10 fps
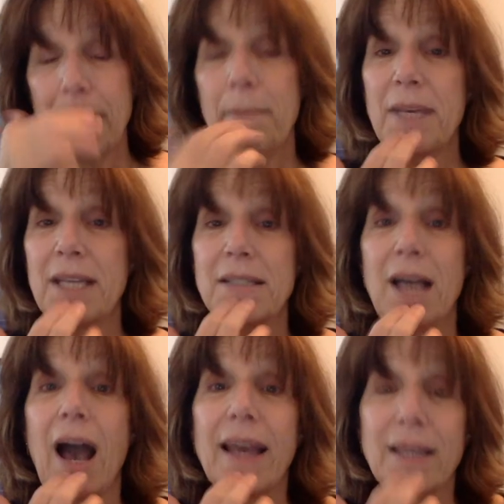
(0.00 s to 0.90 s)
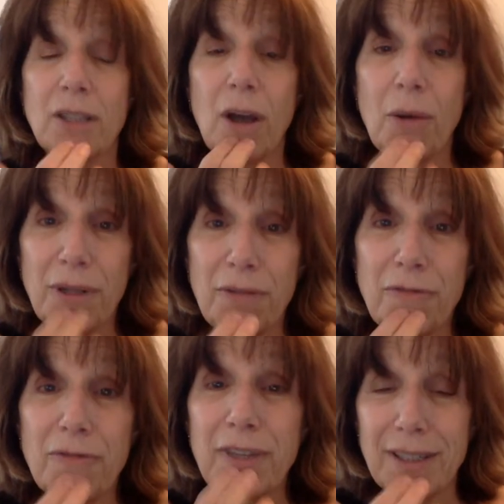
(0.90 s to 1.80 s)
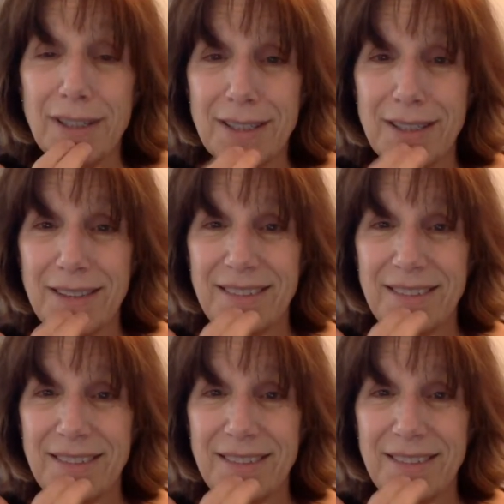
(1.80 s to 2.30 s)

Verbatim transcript: because I can already feel it.